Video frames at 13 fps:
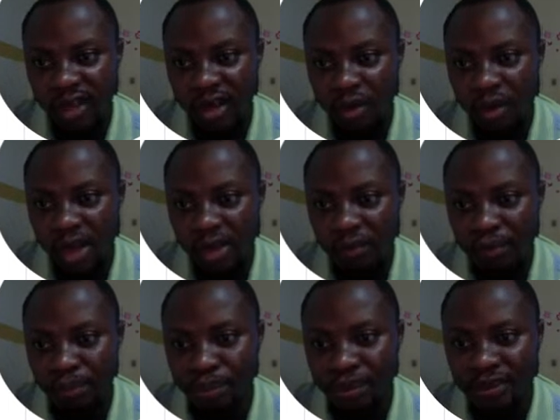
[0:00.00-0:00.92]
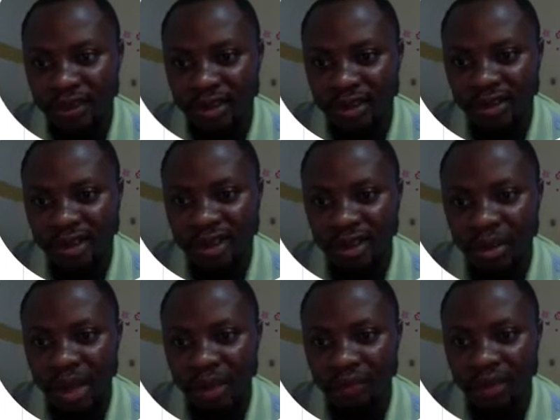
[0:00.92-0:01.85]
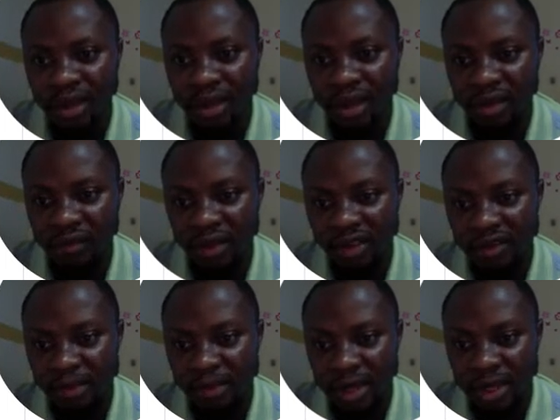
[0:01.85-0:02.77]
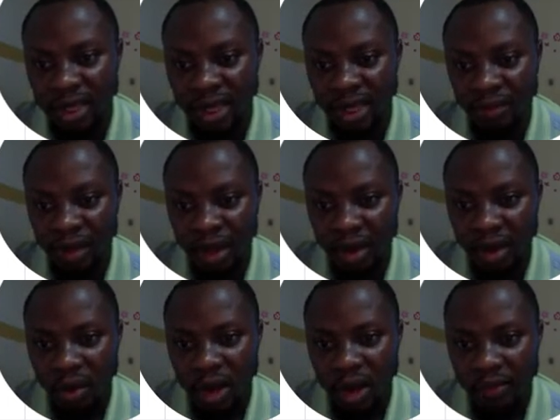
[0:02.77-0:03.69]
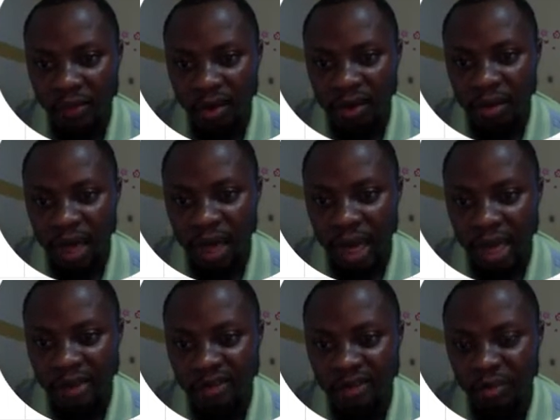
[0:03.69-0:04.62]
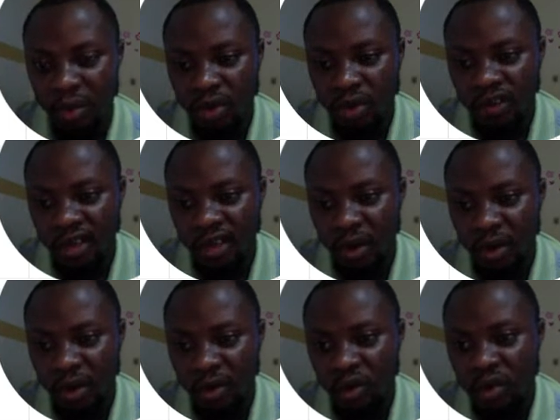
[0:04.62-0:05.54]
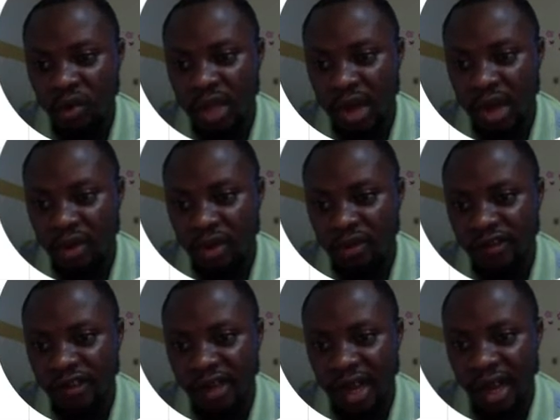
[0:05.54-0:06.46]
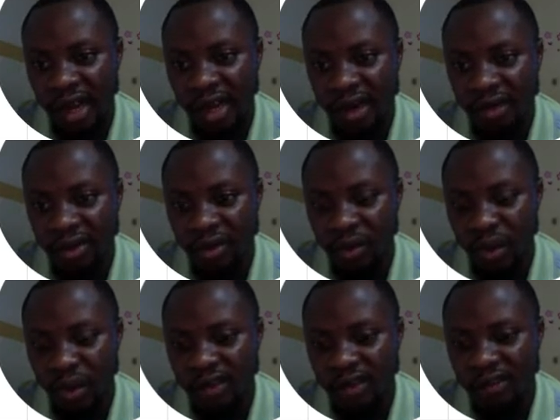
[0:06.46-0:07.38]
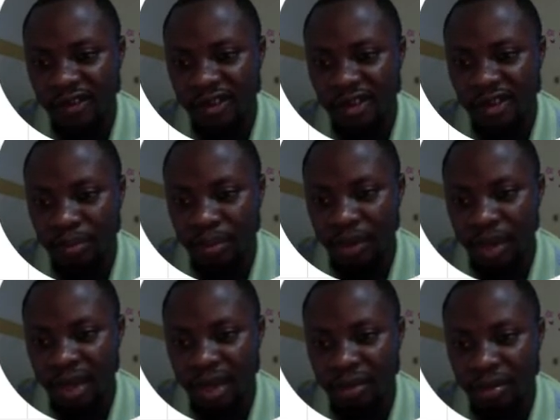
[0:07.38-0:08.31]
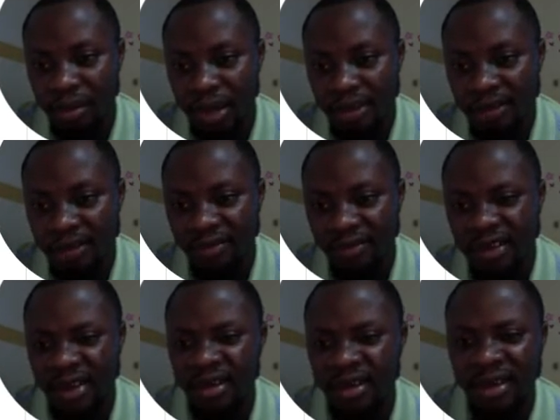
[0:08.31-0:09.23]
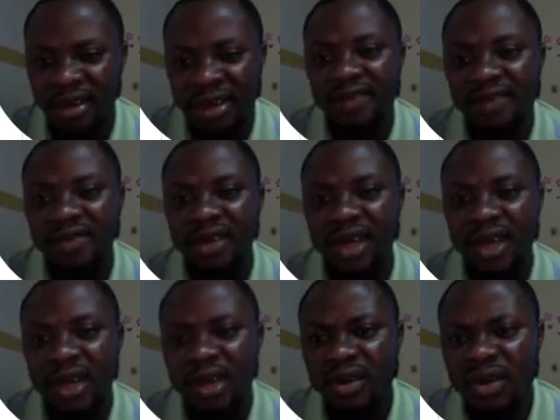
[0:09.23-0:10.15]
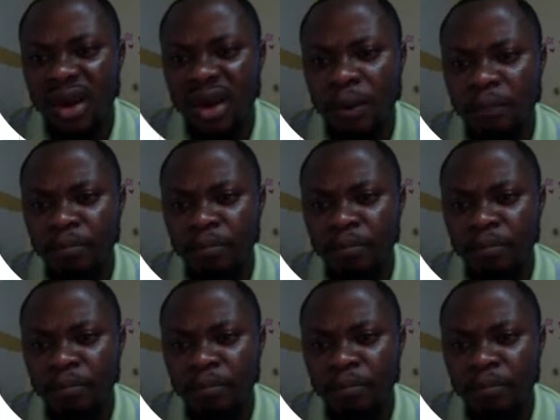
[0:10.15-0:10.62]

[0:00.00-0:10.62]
we have business setting, we have event manager, we have ads reporting. When we go down, you see account quality, billing, brand safety, and the rest. Now